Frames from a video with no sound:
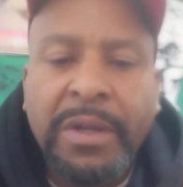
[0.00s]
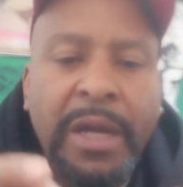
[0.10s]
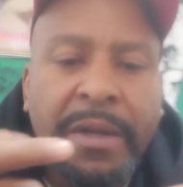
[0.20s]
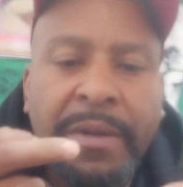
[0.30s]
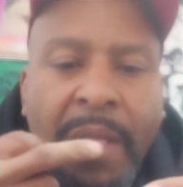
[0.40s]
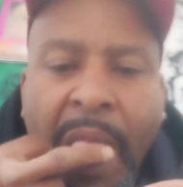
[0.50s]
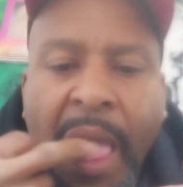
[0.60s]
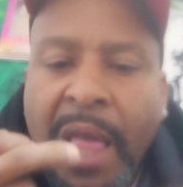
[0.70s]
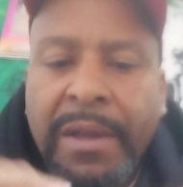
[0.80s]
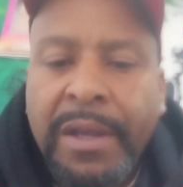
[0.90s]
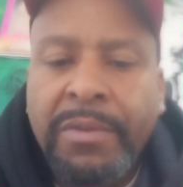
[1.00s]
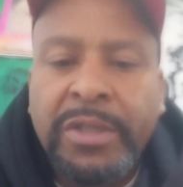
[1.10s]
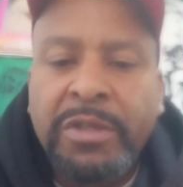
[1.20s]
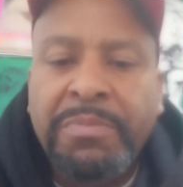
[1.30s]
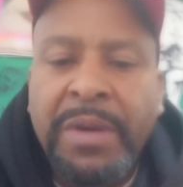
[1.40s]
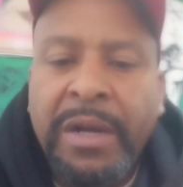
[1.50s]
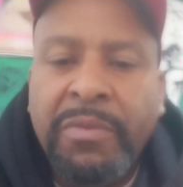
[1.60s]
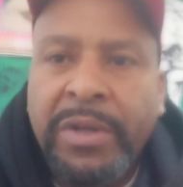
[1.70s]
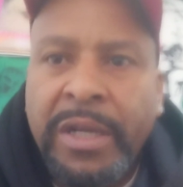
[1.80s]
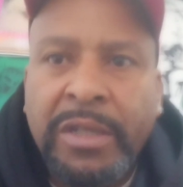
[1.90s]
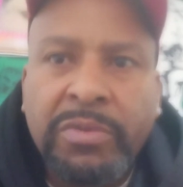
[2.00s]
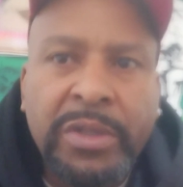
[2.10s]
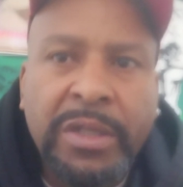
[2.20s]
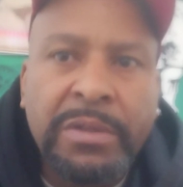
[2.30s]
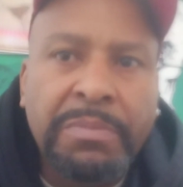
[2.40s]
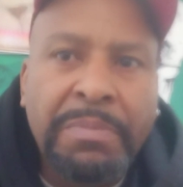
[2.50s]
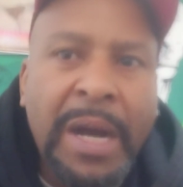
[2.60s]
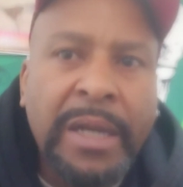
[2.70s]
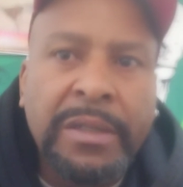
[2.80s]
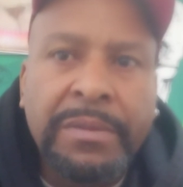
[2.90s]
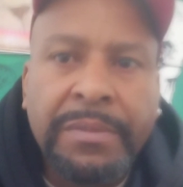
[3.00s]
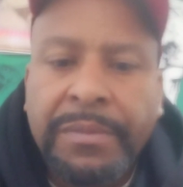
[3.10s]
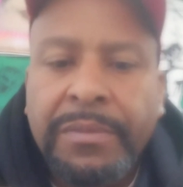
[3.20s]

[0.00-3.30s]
But, like, it was just better when niggas was just boxing